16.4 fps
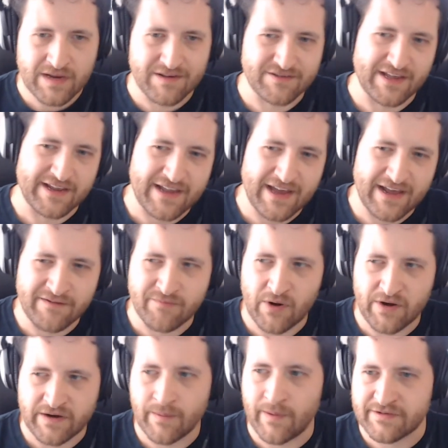because I kind of
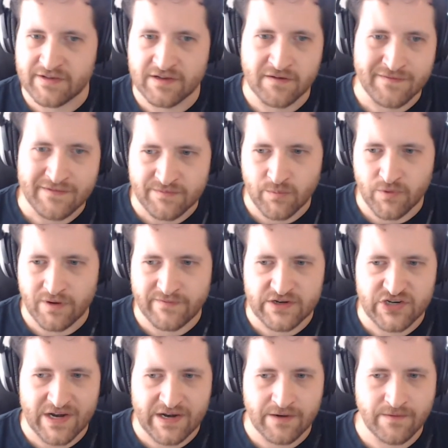market myself as more of a
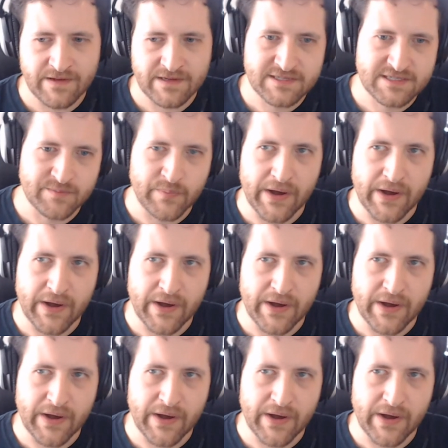generalist.